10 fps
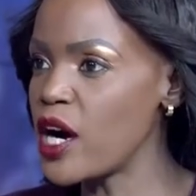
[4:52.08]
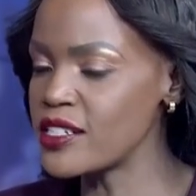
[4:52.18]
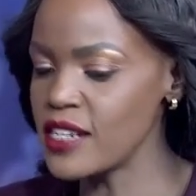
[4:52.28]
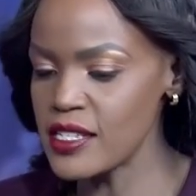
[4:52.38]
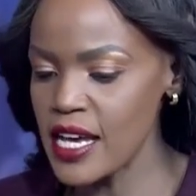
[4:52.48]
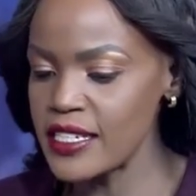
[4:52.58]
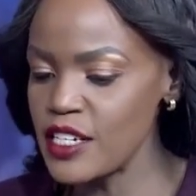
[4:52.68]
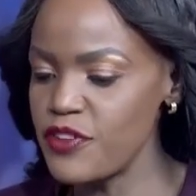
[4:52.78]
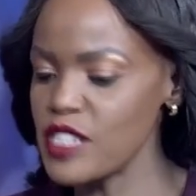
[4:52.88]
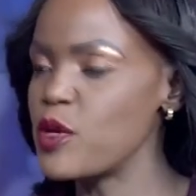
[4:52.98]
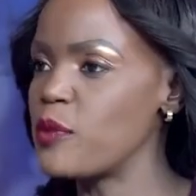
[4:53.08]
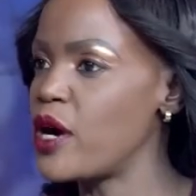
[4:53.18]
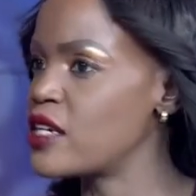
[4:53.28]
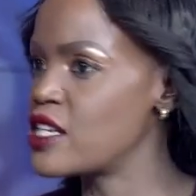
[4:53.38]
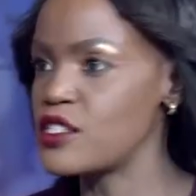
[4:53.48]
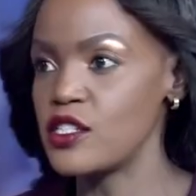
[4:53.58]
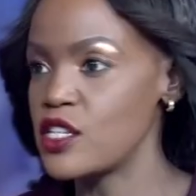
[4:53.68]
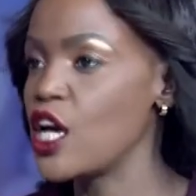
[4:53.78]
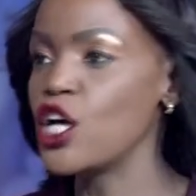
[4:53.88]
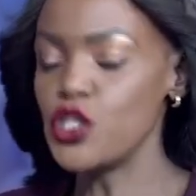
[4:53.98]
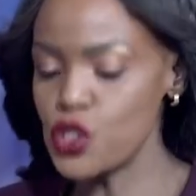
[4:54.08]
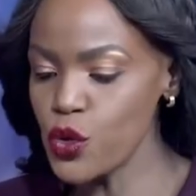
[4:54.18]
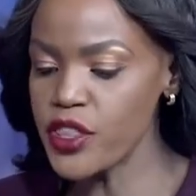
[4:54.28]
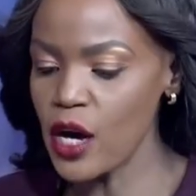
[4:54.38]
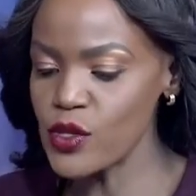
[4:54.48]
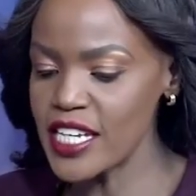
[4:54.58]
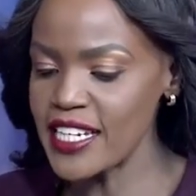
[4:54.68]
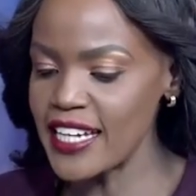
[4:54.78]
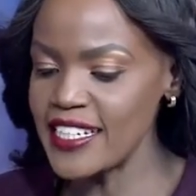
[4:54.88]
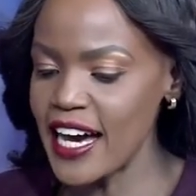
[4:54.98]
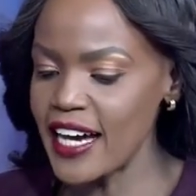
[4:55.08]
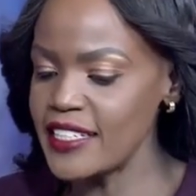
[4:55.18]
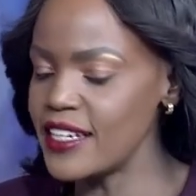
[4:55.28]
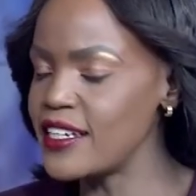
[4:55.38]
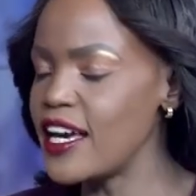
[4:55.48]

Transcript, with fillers: partner and investment partner since 2009.